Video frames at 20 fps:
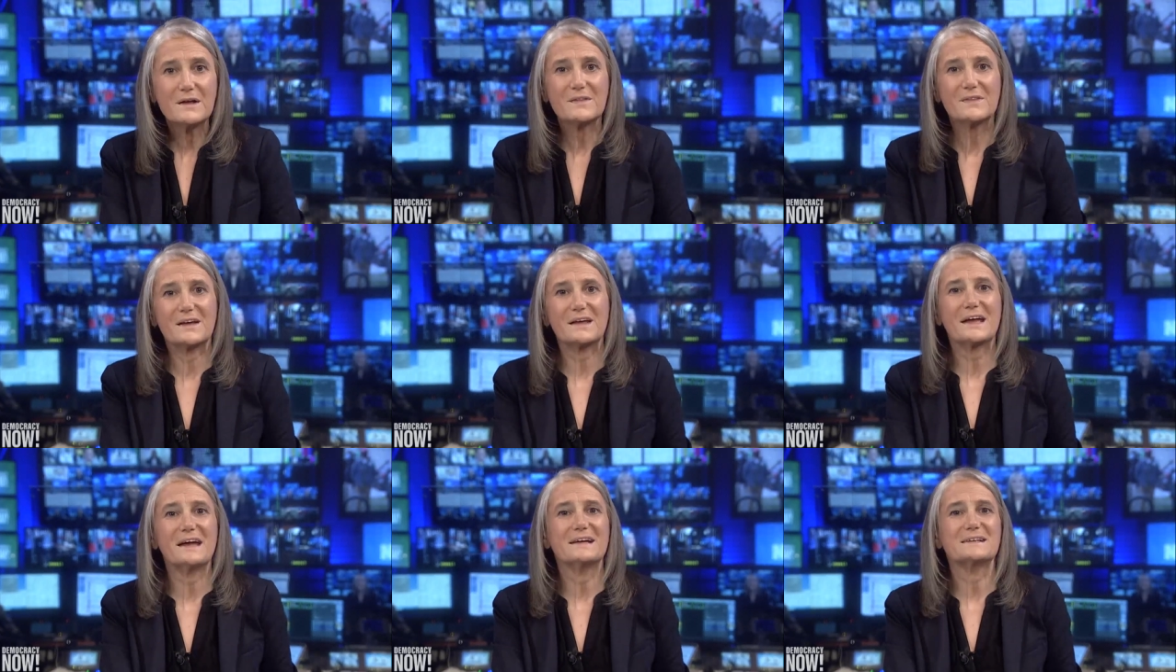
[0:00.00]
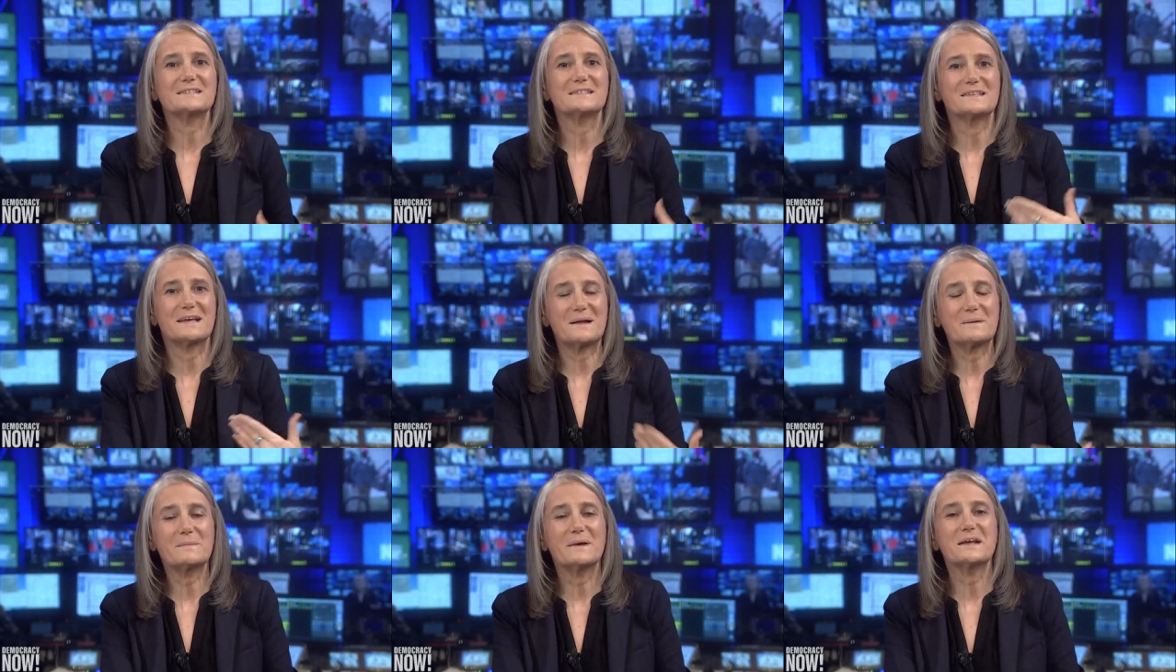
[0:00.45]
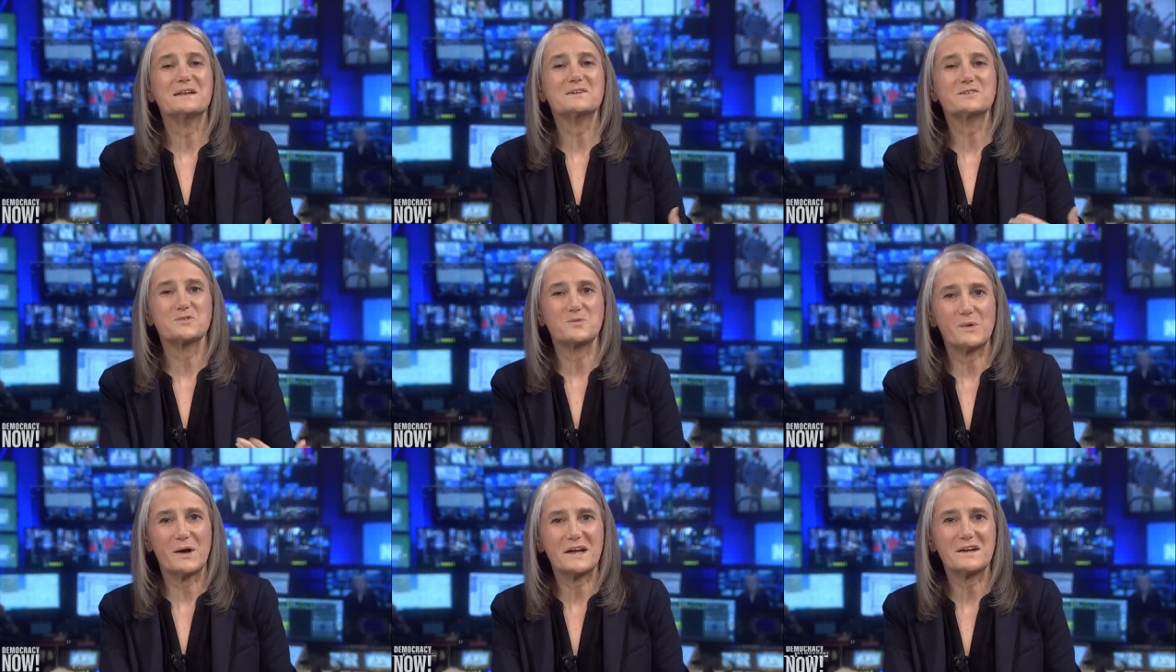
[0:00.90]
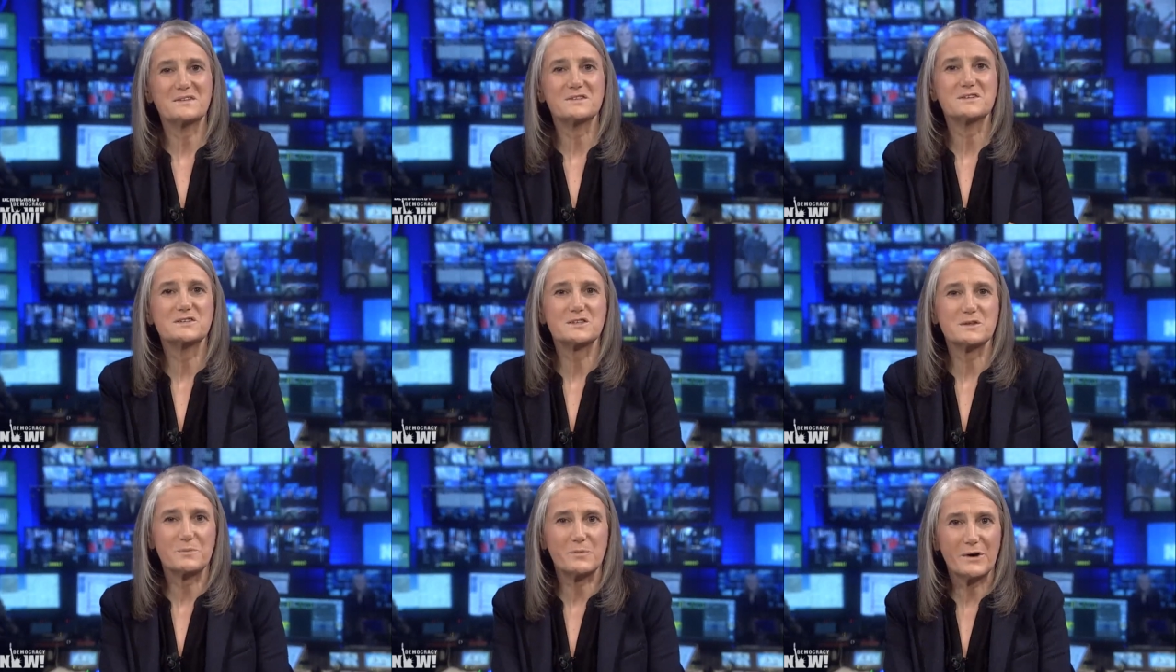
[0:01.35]
The case then made its way to the
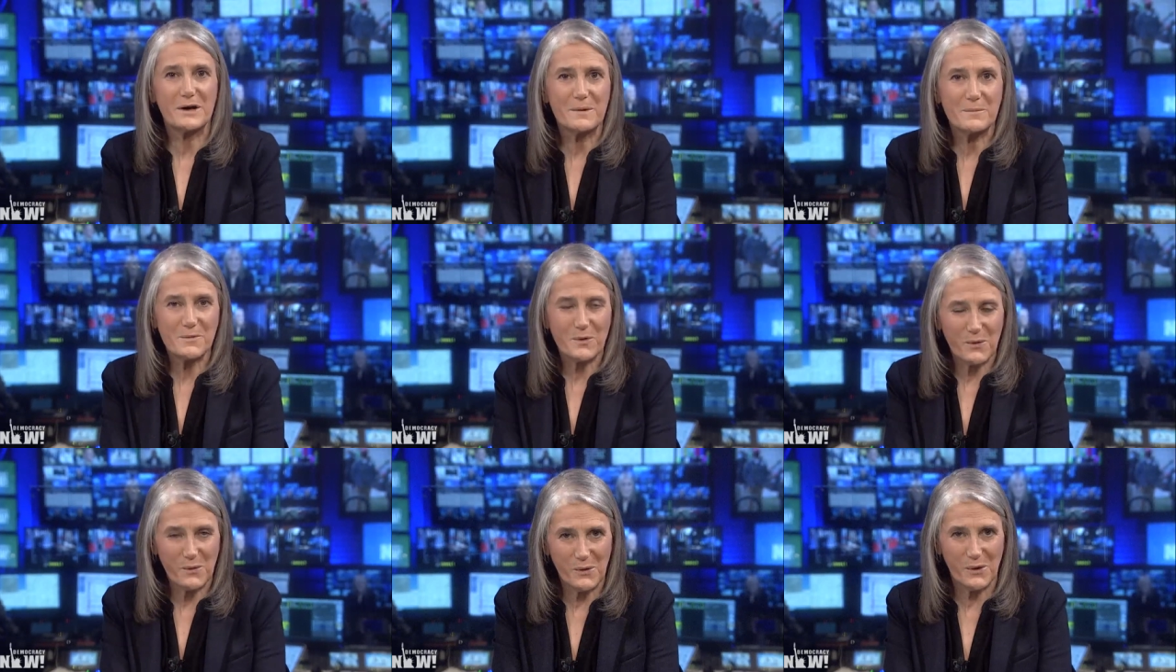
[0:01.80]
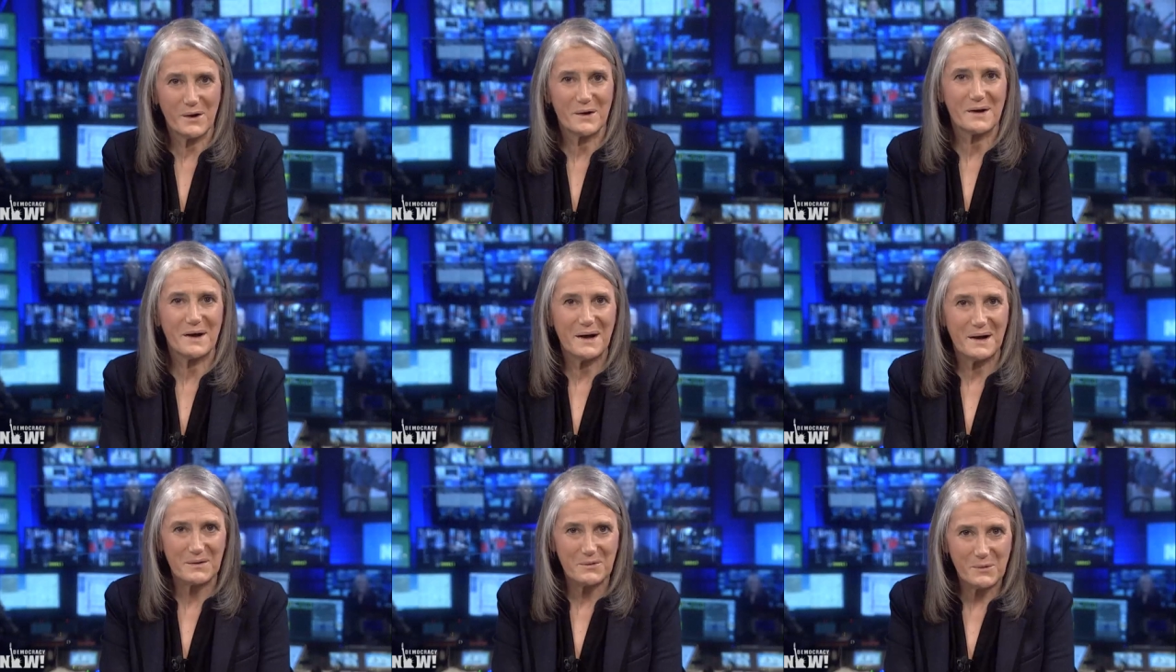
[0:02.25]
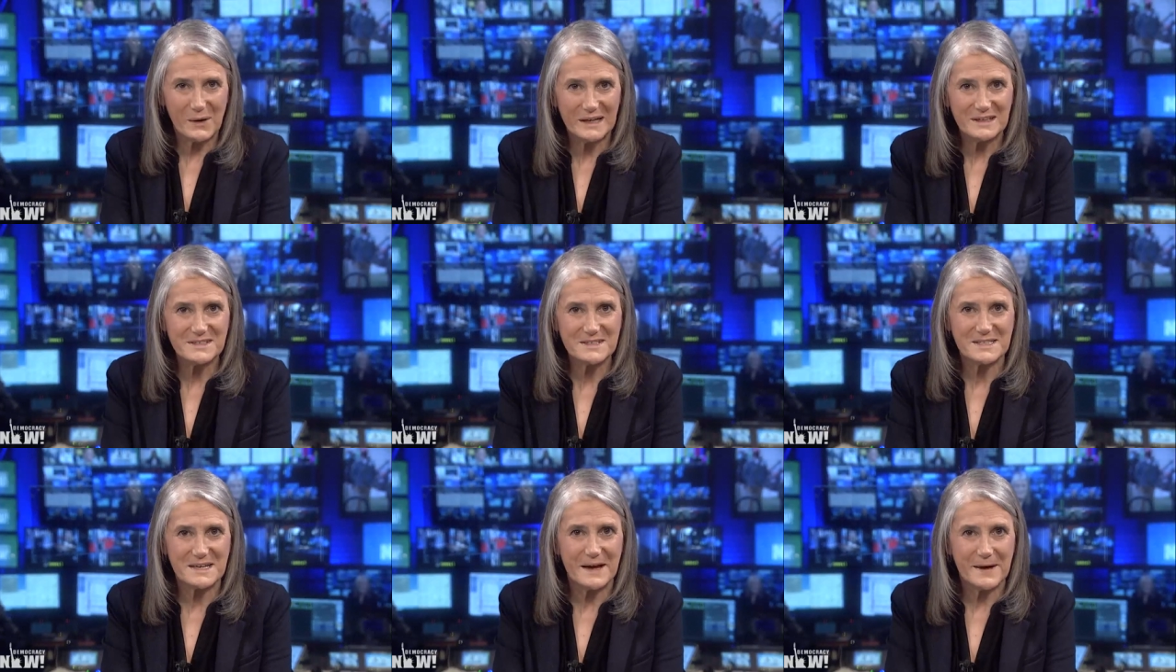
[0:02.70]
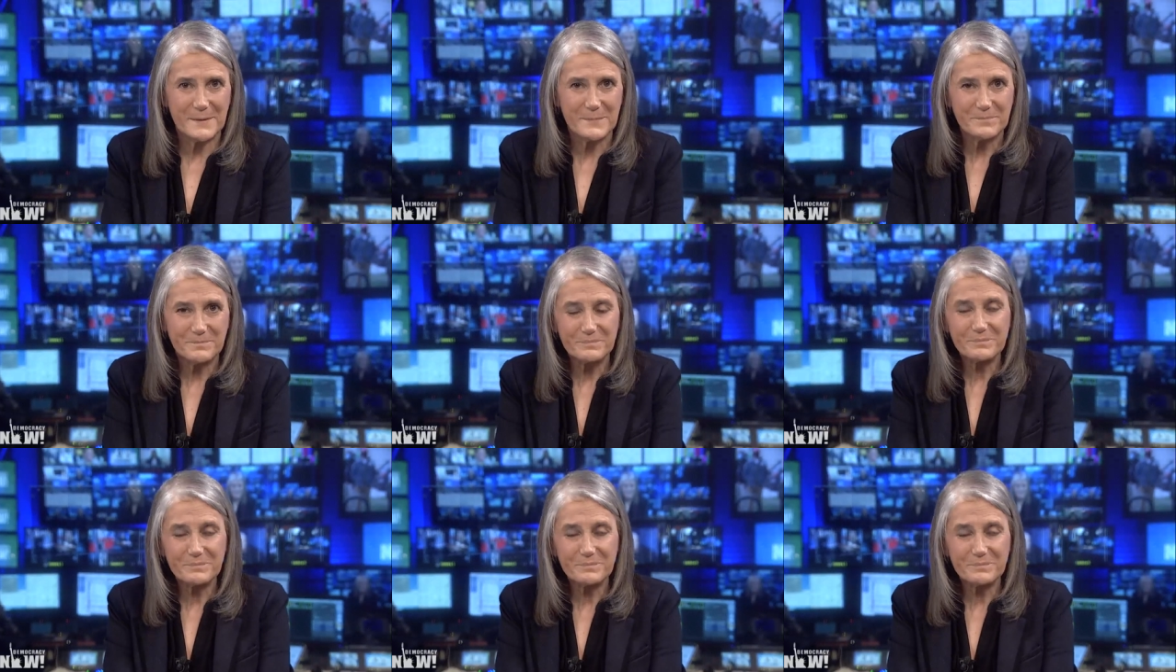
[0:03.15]
Supreme Court on Wednesday.